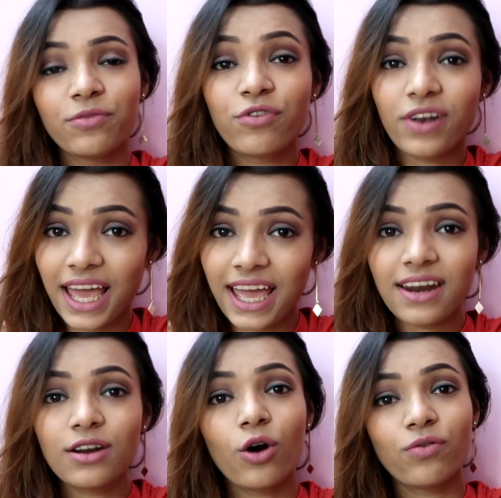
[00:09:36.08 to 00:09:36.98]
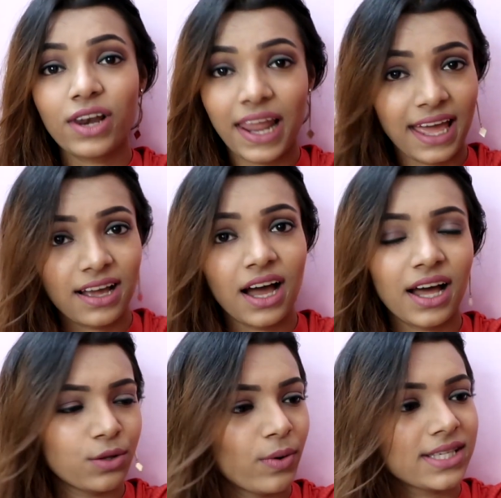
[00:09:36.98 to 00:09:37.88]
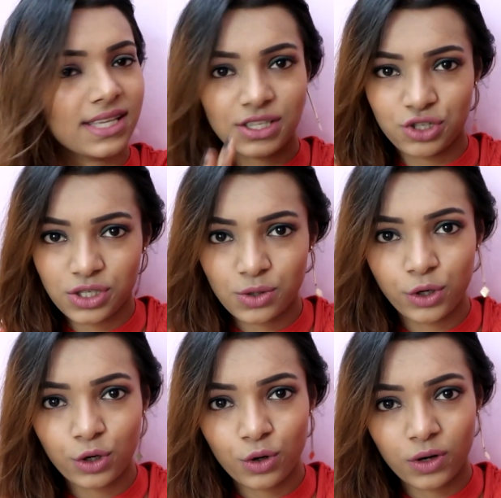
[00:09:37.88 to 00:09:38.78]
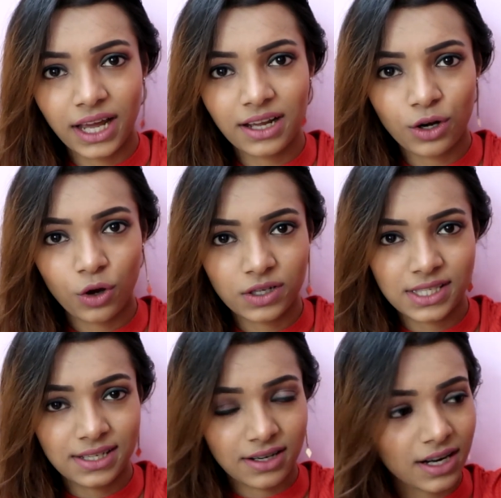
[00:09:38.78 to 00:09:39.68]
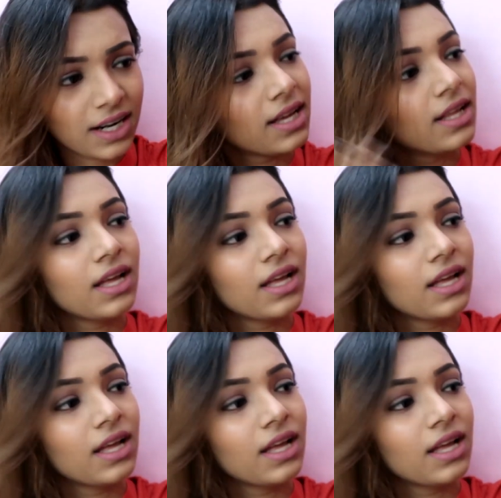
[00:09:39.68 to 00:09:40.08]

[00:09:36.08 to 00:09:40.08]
flare of a lehenga, otherwise it's just going to look like a long skirt.